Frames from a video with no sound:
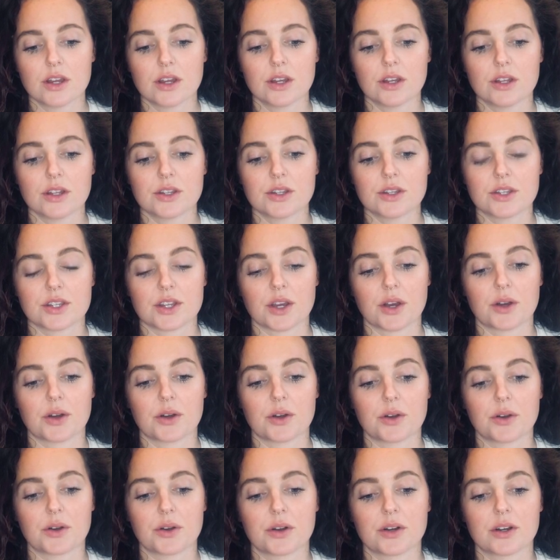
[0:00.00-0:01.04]

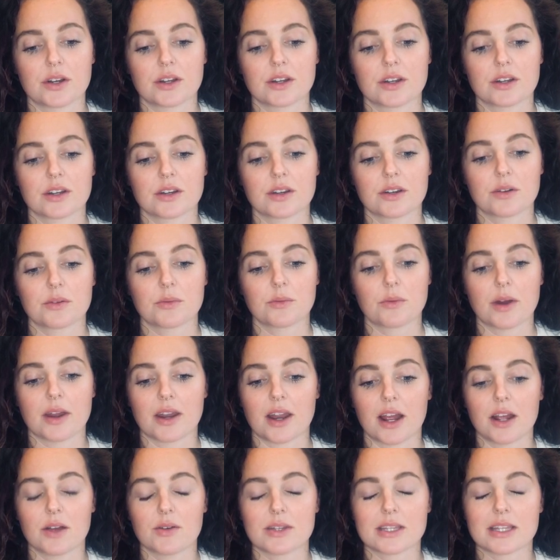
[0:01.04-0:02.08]
So when
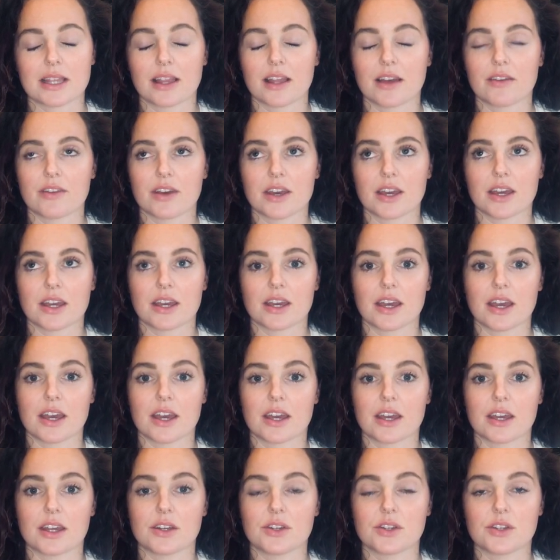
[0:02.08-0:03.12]
I was living
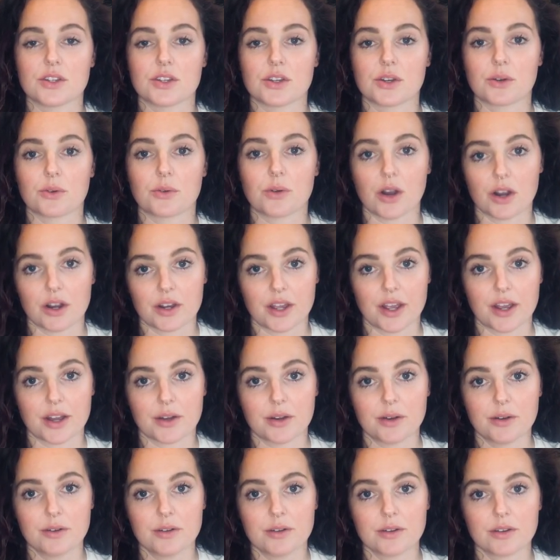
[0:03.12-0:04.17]
in
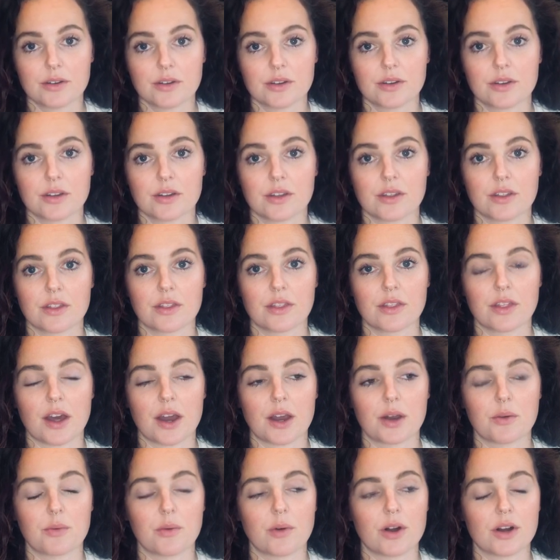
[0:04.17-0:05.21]
Toronto,
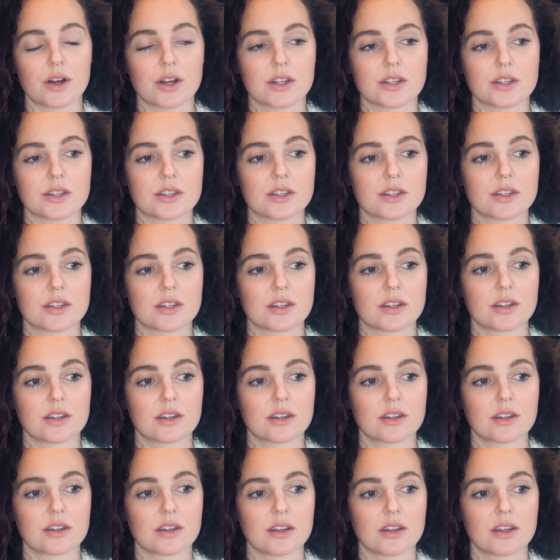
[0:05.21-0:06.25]
there was
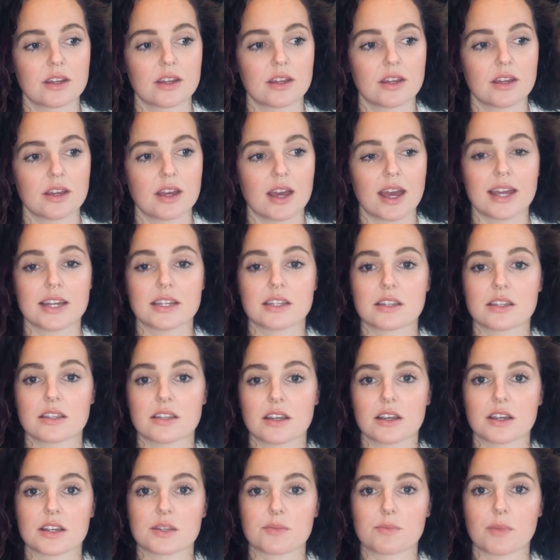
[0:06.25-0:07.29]
a
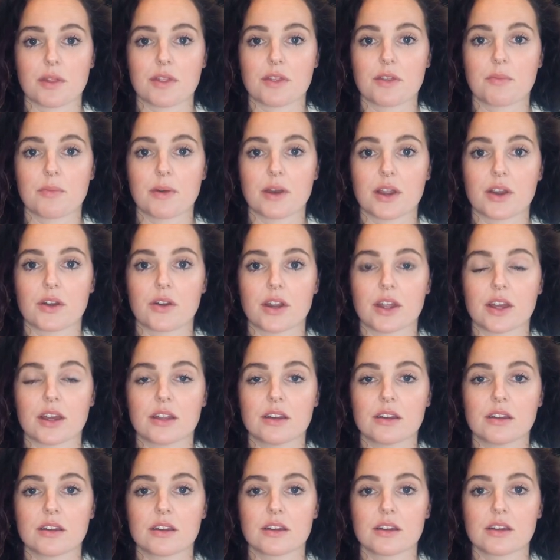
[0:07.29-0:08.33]
6-month period
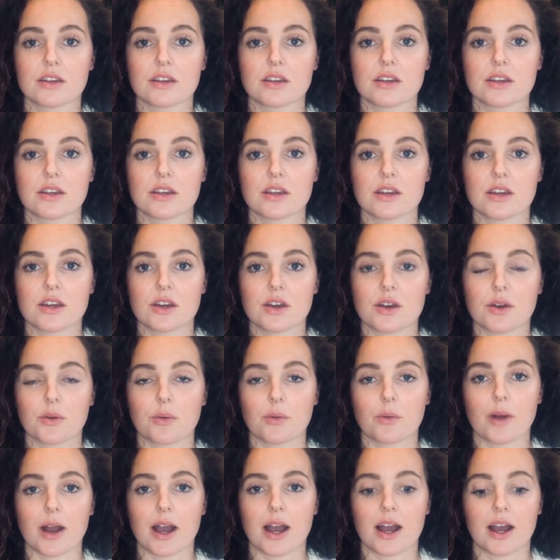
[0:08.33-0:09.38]

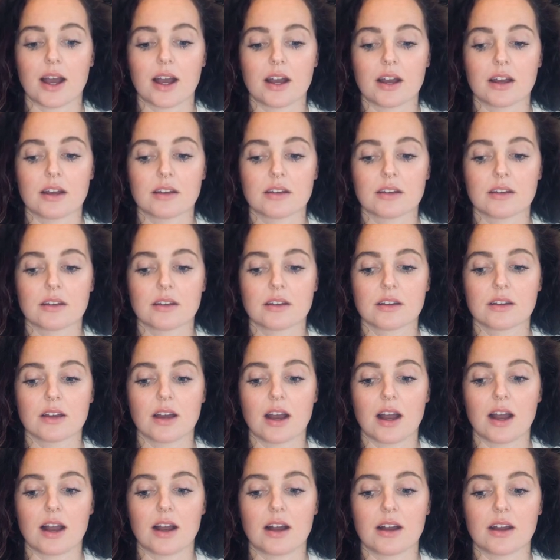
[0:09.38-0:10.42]
where
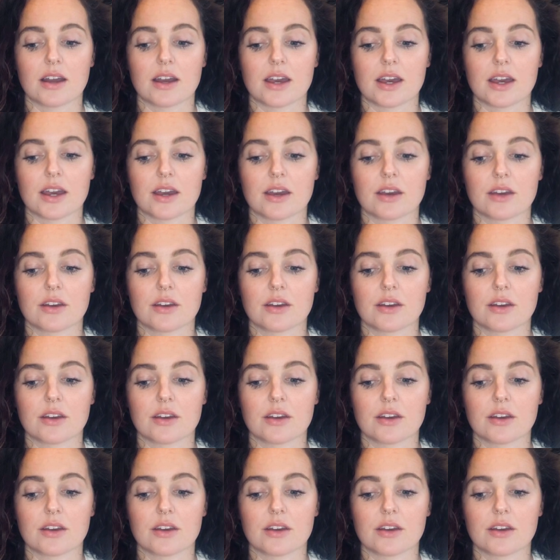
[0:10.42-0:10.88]
I